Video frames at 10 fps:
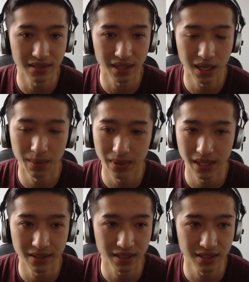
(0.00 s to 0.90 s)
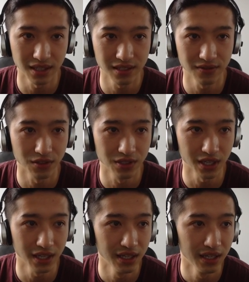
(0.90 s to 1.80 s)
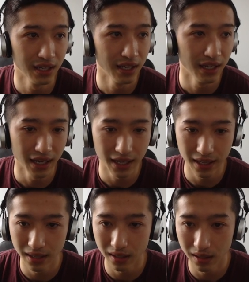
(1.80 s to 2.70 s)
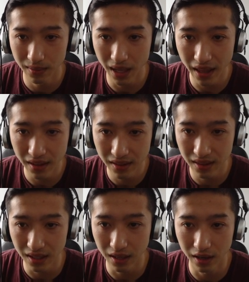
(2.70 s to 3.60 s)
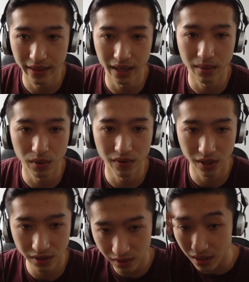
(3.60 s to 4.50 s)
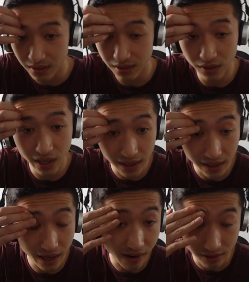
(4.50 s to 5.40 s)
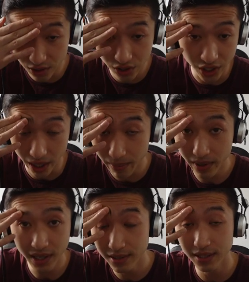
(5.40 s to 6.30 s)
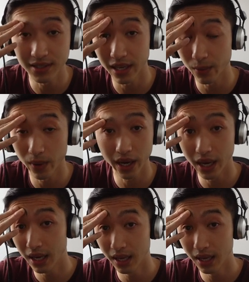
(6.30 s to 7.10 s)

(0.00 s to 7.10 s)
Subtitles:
a company successful. So the other thing I then move on to is look at the current share price to see where